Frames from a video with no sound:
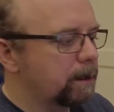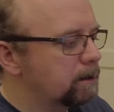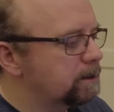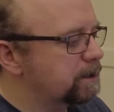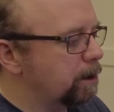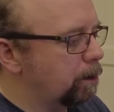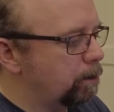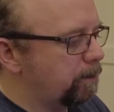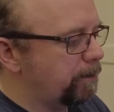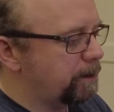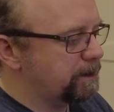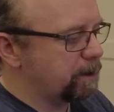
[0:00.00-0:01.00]
So
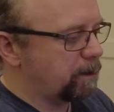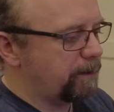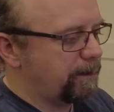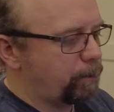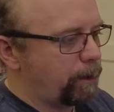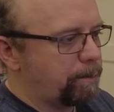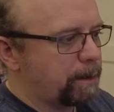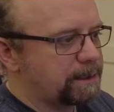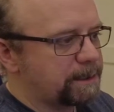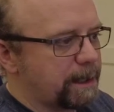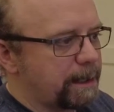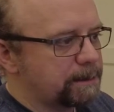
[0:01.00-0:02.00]
first off, if we
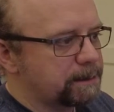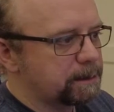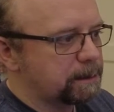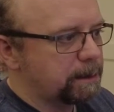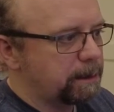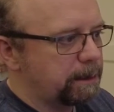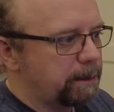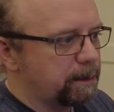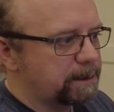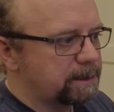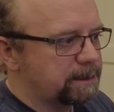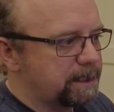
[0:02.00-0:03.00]
press that, you'll
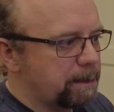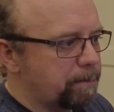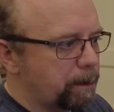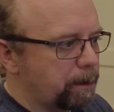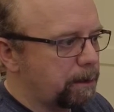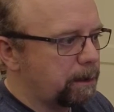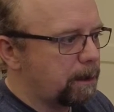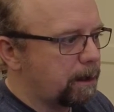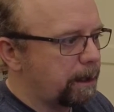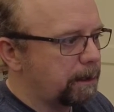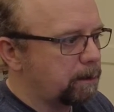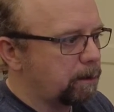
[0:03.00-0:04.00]
actually see button
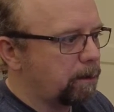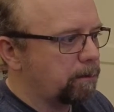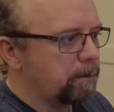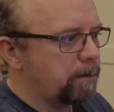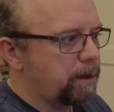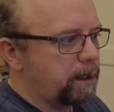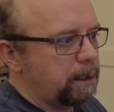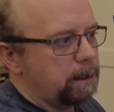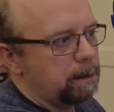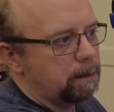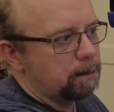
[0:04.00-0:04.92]
9 on the